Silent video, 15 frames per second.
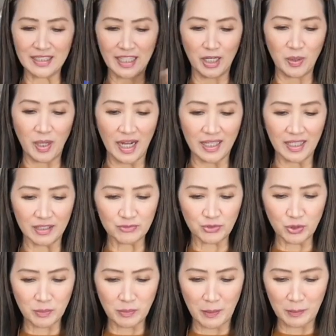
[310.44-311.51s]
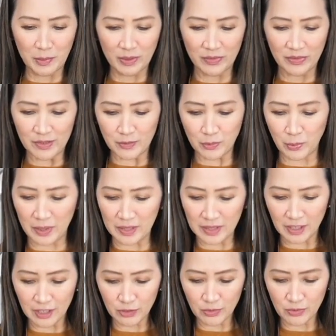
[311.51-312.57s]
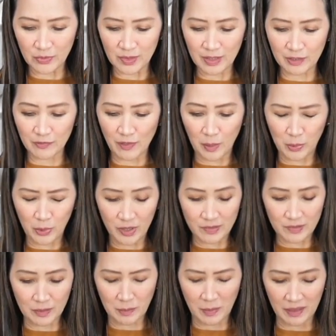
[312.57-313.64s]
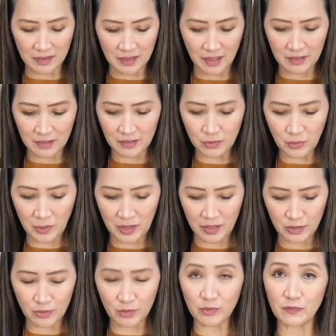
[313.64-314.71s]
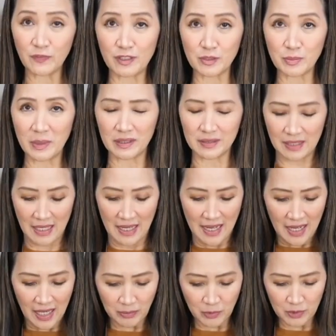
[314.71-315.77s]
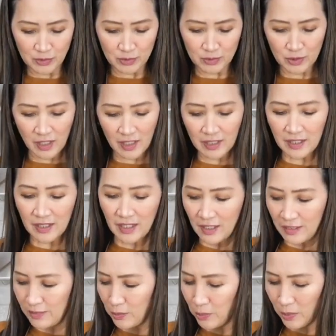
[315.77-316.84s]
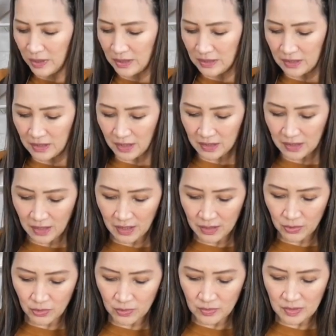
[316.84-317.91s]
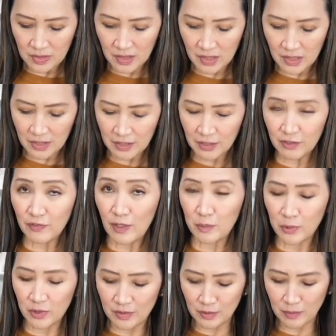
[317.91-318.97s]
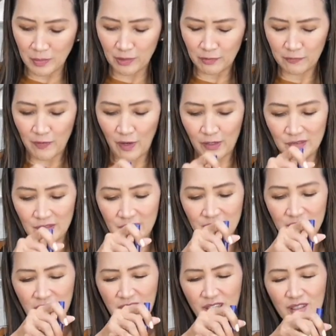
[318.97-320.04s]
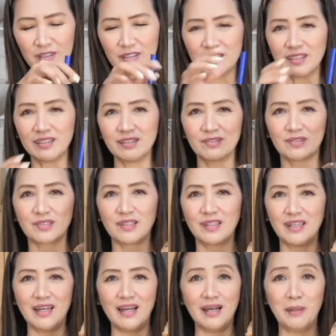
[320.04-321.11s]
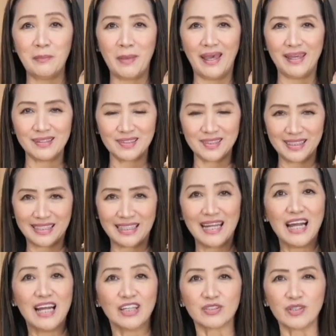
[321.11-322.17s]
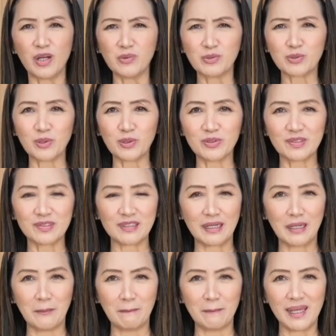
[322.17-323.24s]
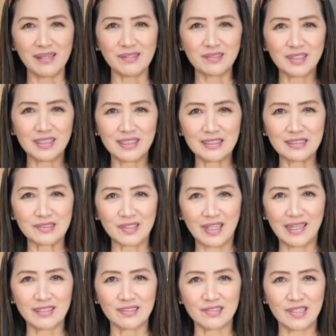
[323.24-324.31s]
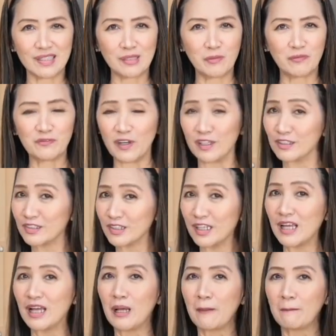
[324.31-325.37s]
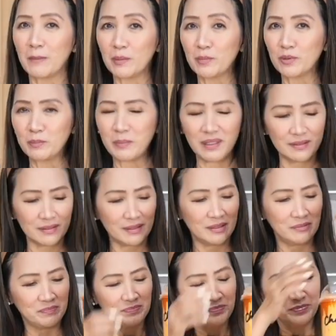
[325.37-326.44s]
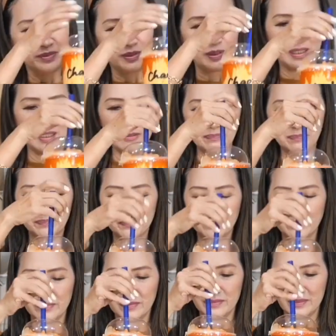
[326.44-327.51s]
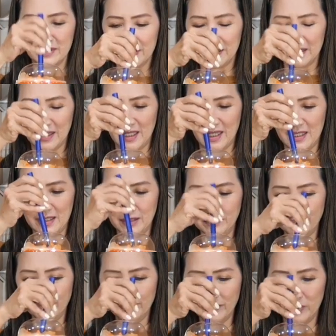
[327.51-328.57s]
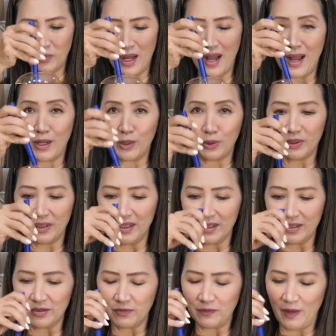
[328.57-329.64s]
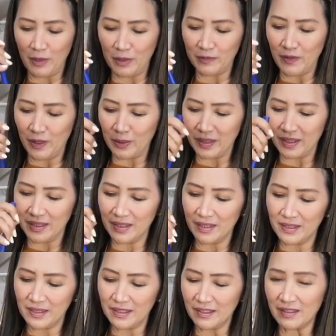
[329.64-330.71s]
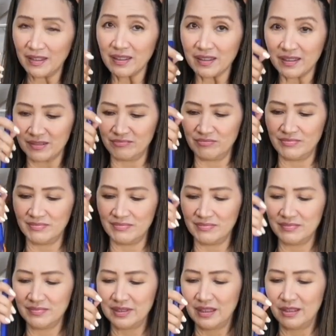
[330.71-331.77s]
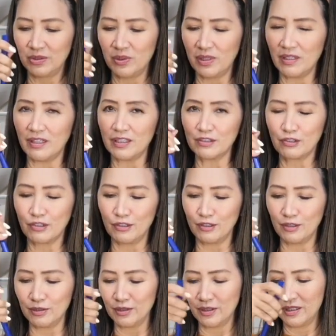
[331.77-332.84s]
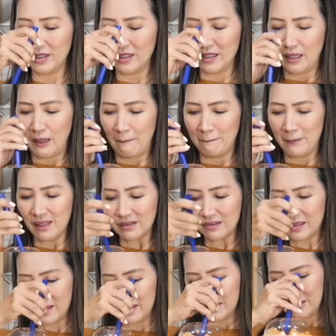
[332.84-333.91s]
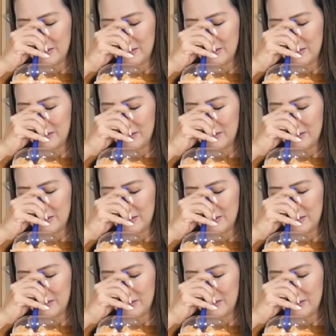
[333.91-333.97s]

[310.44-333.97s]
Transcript: now I have to remember this one I used the evaporated milk and this one I used fresh milk. I'm going to try the one that I used the evaporated milk first. The color is amazing. So I would call this amazing Thai tea fudge bubble milk. Okay. Wow, it is very, very thick. It's quite hard to mix.